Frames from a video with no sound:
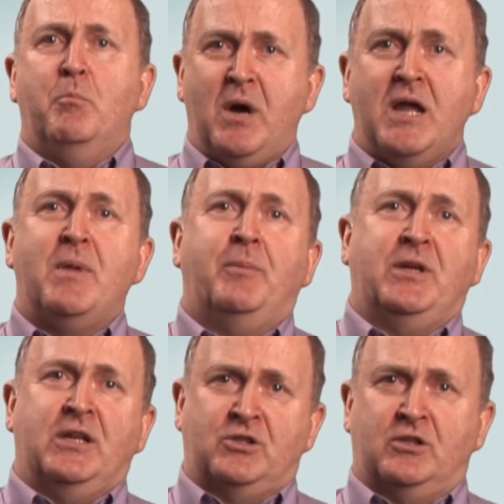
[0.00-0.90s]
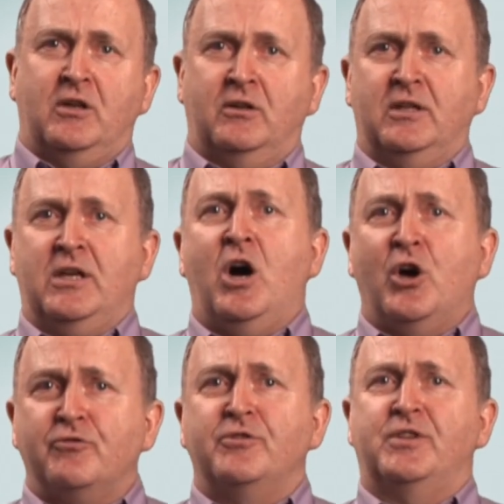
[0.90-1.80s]
Mind mapping has literally
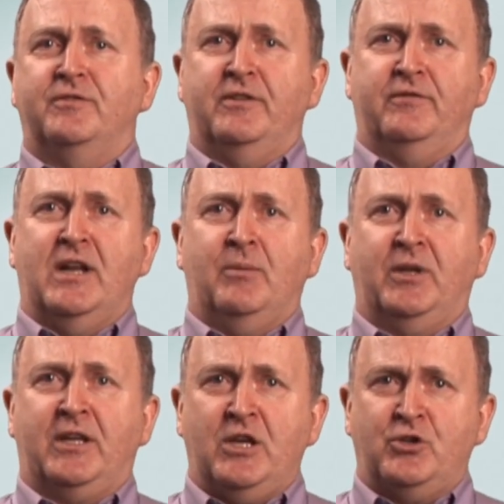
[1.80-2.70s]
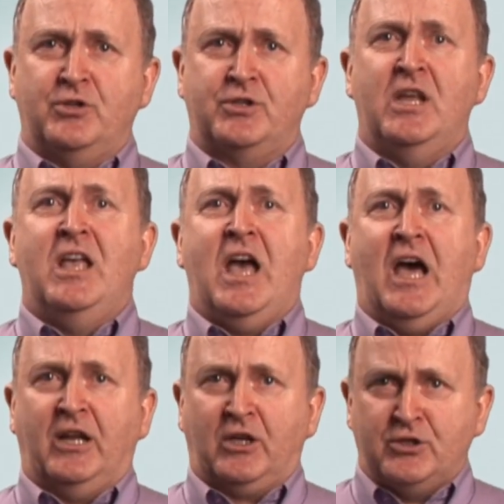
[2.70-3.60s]
hundreds of different applications
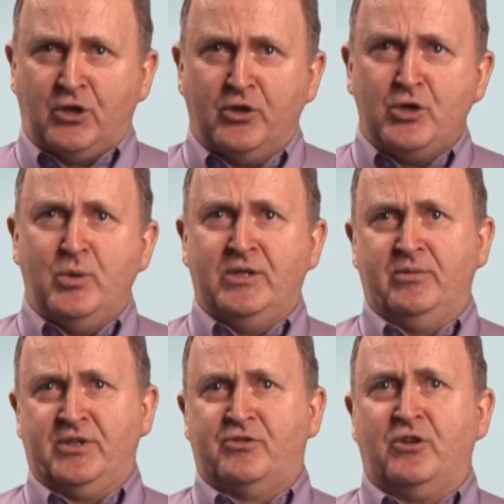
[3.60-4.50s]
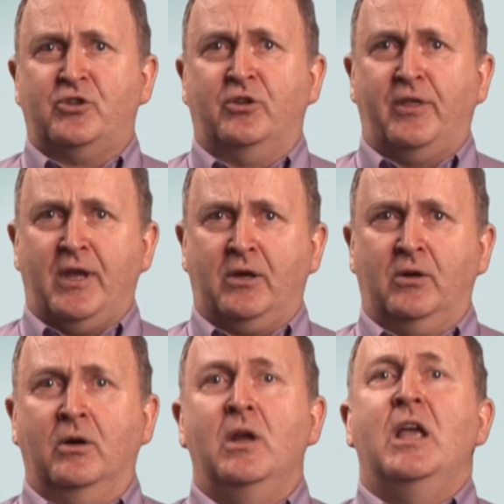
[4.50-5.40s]
and it can turn you into a structured
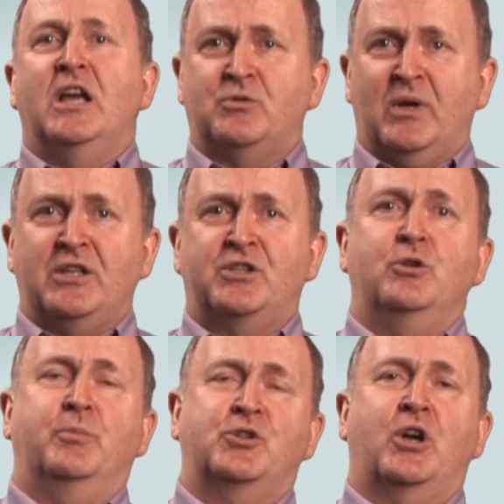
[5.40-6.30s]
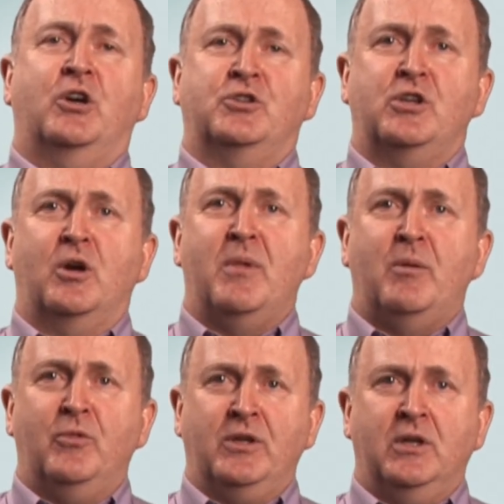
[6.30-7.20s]
thinker as well as supercharging your
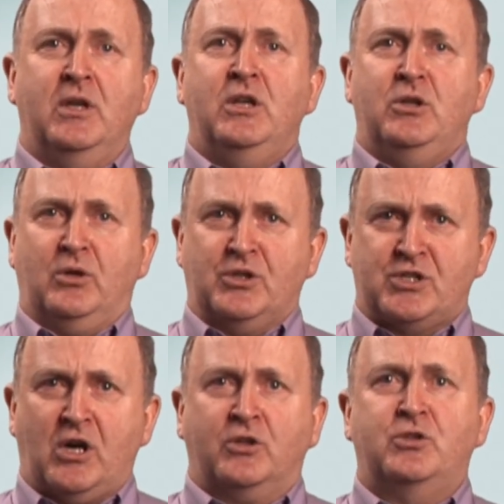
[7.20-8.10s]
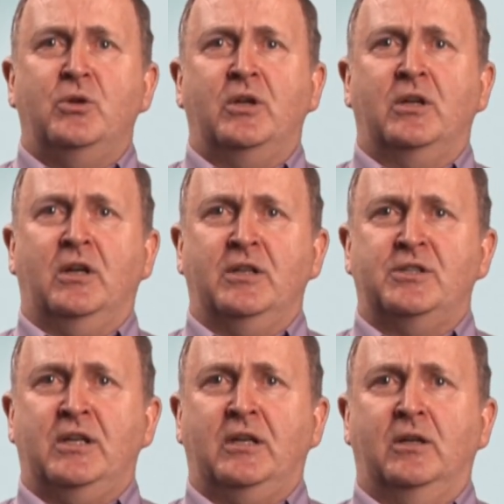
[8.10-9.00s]
memory. You can start doing it on a
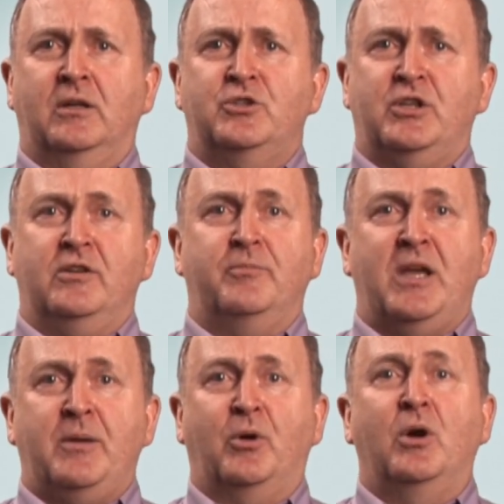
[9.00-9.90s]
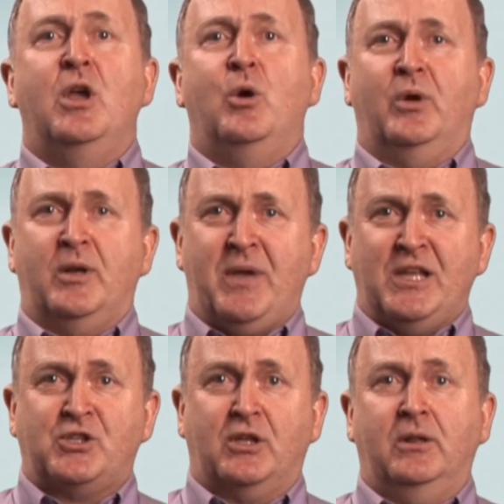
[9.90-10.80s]
single sheet of paper with a
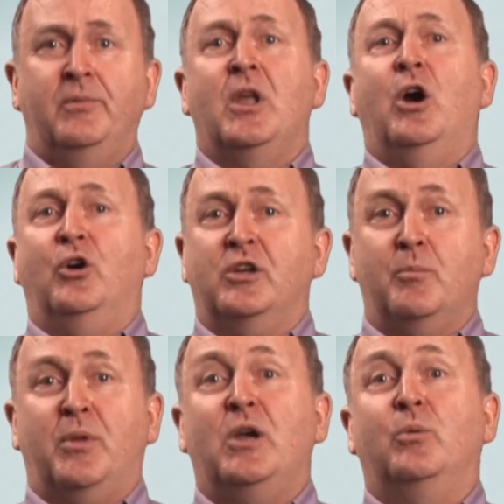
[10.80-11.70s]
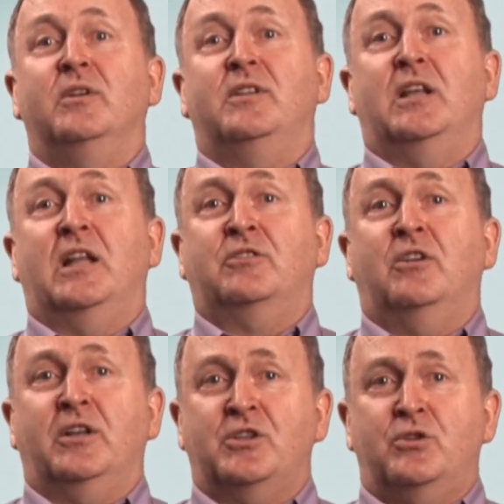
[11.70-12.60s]
pencil, or you can buy one of the
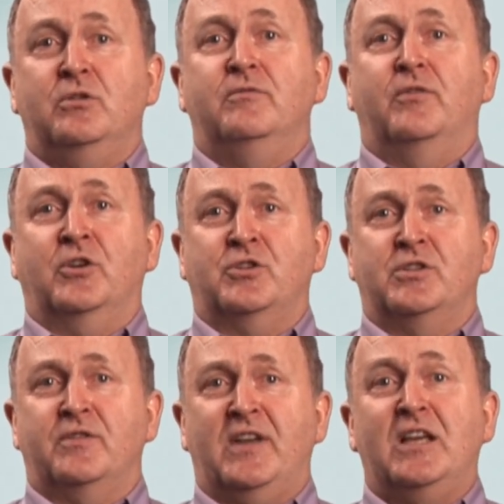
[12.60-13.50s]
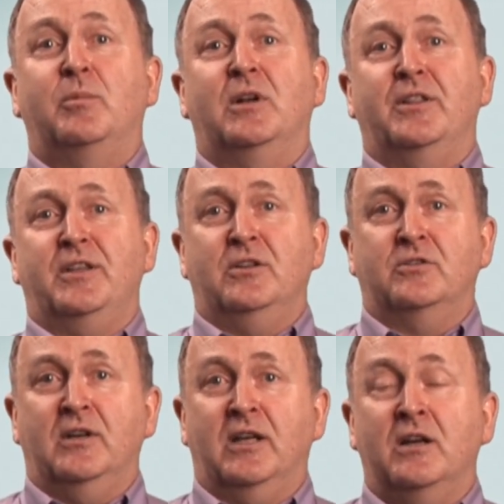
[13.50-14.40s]
electronic student versions available on the
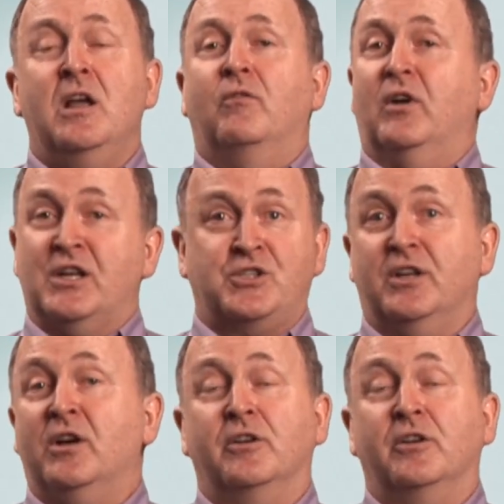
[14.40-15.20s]
internet for less than